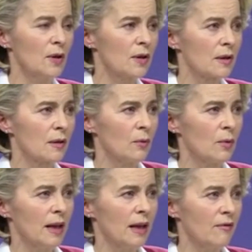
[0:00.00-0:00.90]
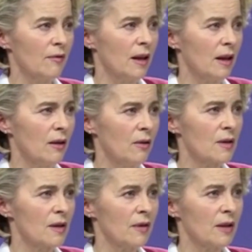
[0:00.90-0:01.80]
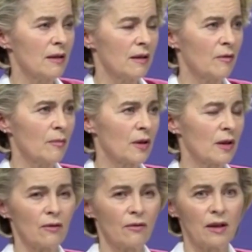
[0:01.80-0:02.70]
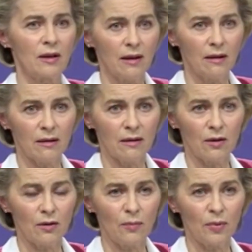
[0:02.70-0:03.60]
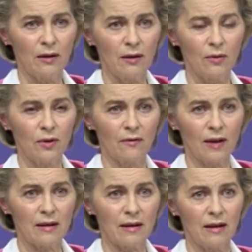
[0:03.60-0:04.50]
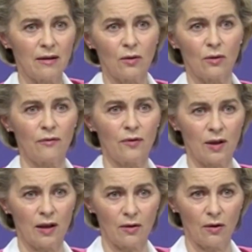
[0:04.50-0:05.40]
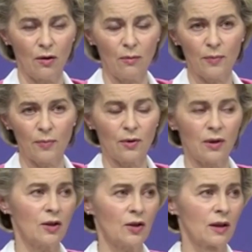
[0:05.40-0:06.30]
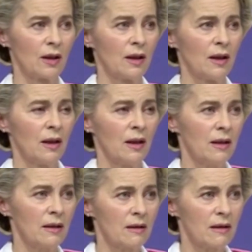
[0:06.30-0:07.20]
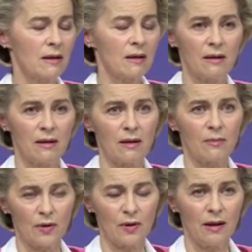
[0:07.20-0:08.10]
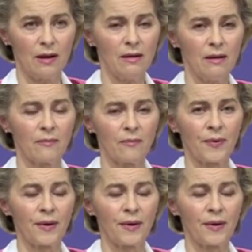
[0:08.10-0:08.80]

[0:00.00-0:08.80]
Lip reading: numbers, we have now 77% of the adults in the European Union vaccinated, or if you take the whole population, it's 66%.